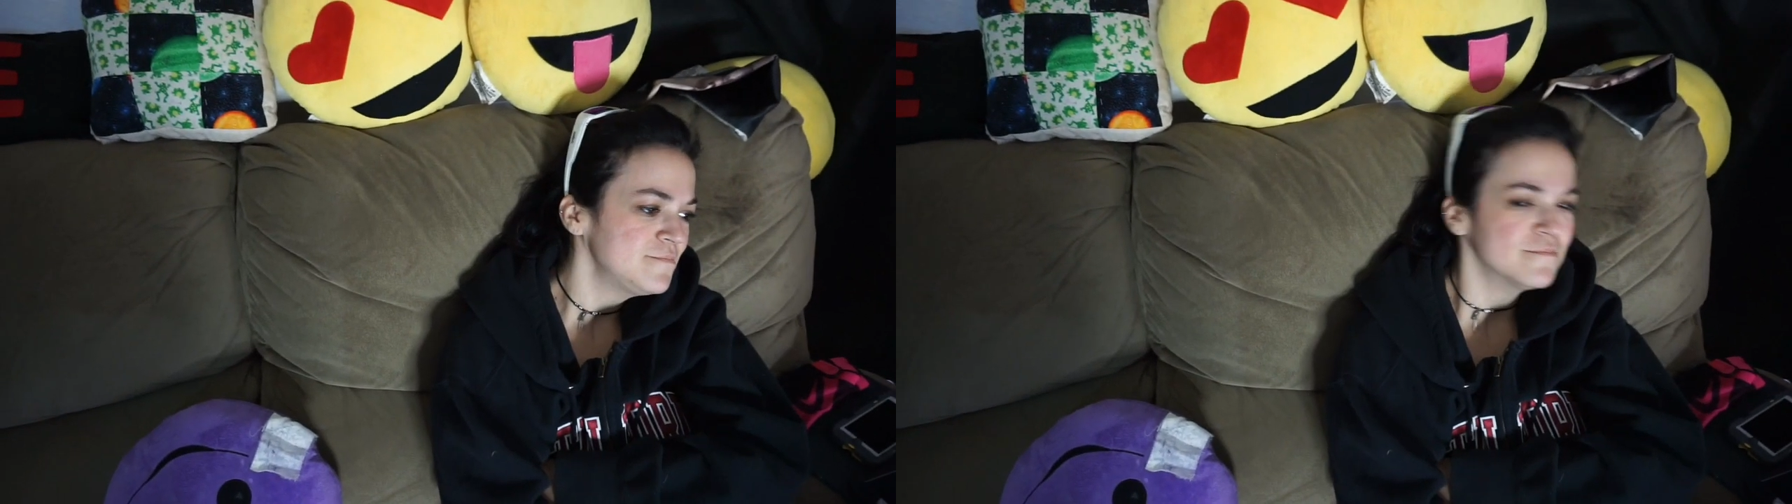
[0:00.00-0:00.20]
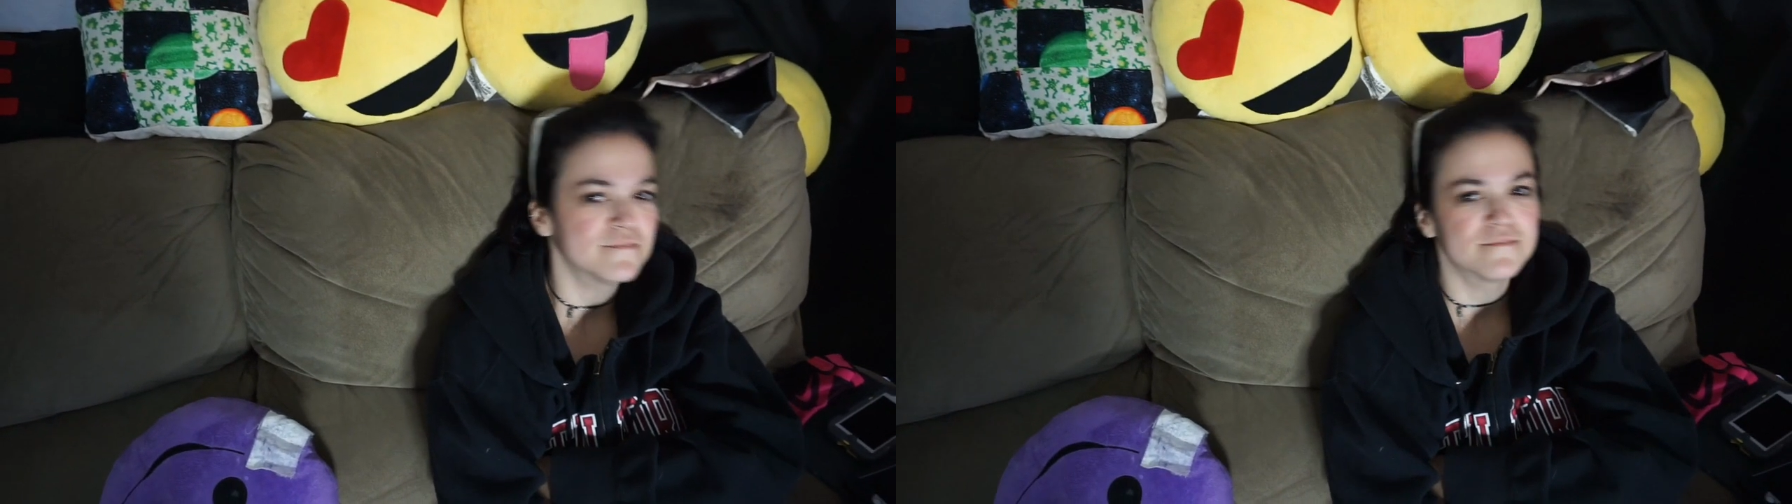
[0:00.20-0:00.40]

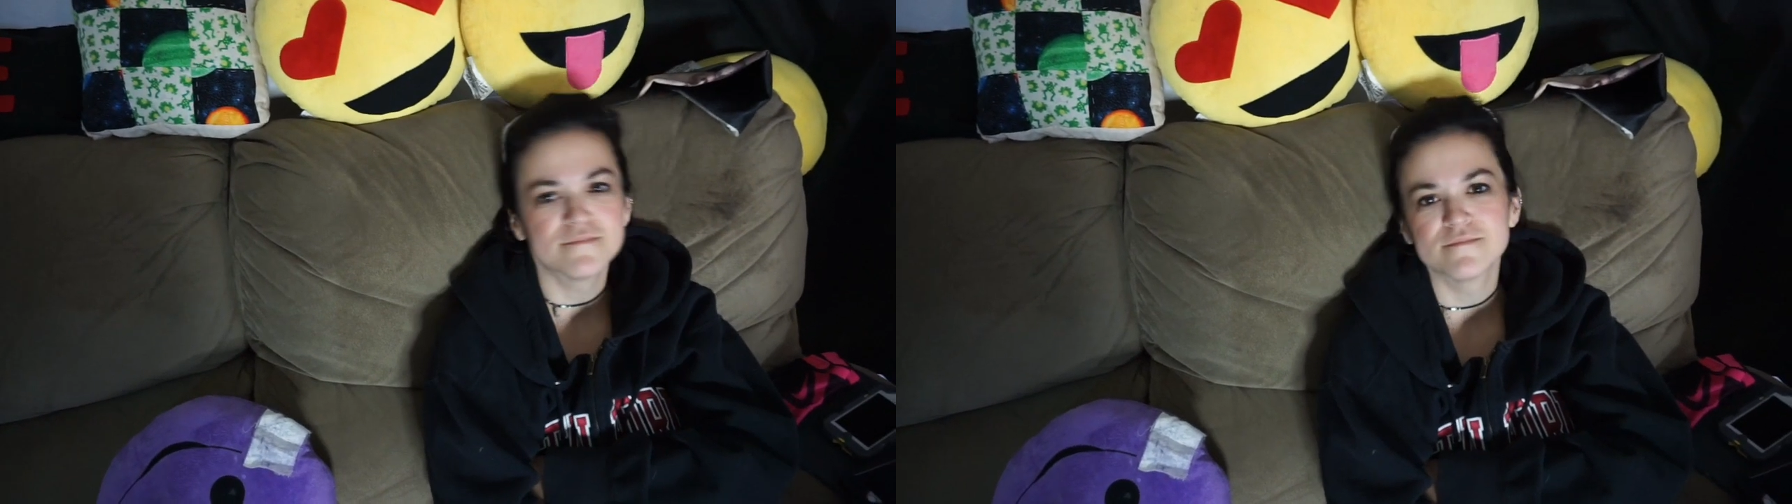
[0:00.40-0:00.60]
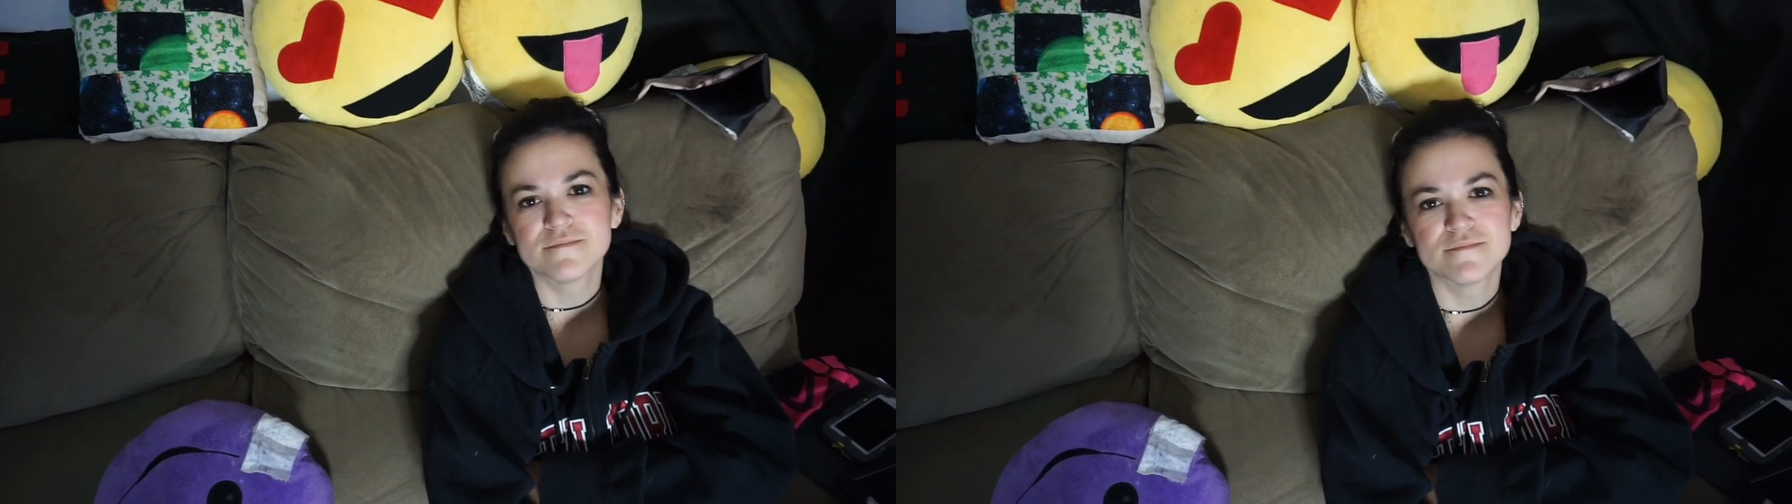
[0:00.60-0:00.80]

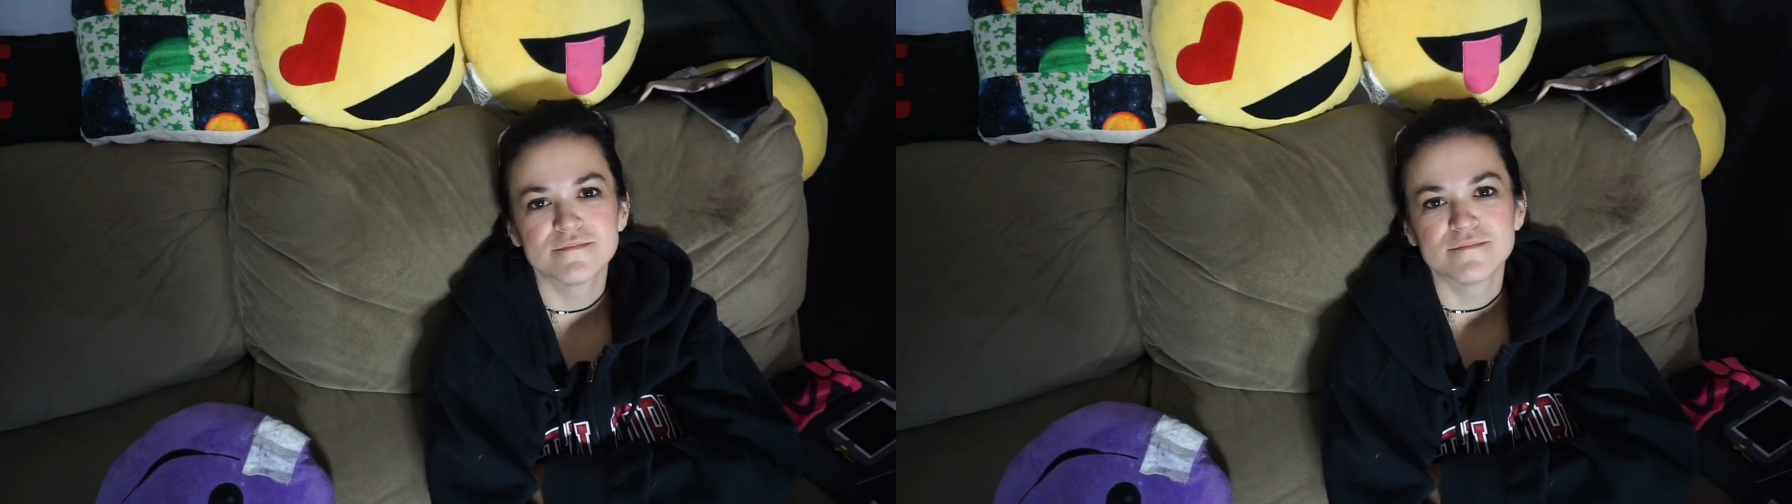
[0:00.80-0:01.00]
Something.